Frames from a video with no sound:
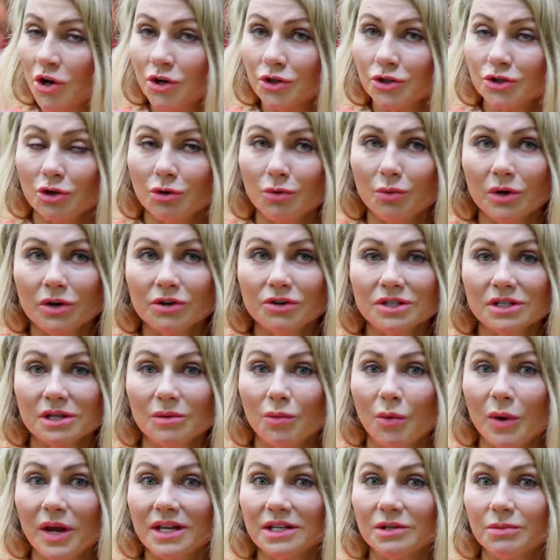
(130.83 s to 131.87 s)
So what are
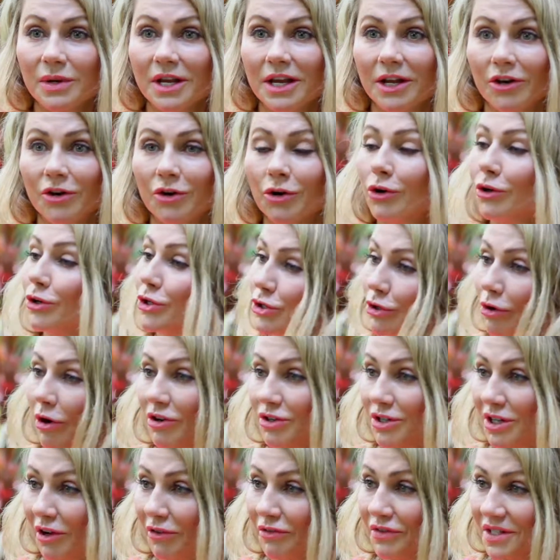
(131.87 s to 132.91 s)
some ways we can nurture
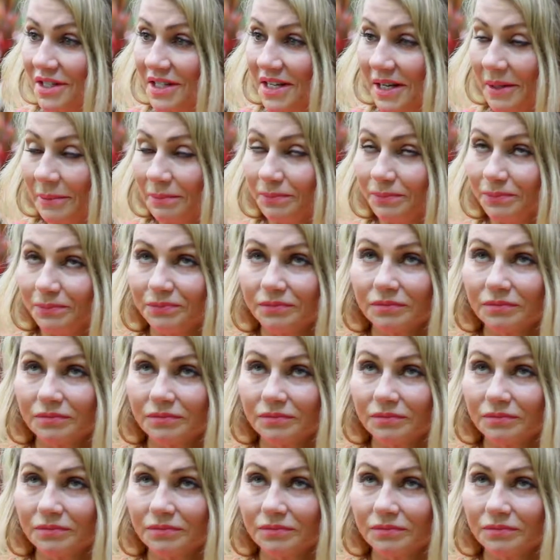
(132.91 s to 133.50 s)
our self-esteem?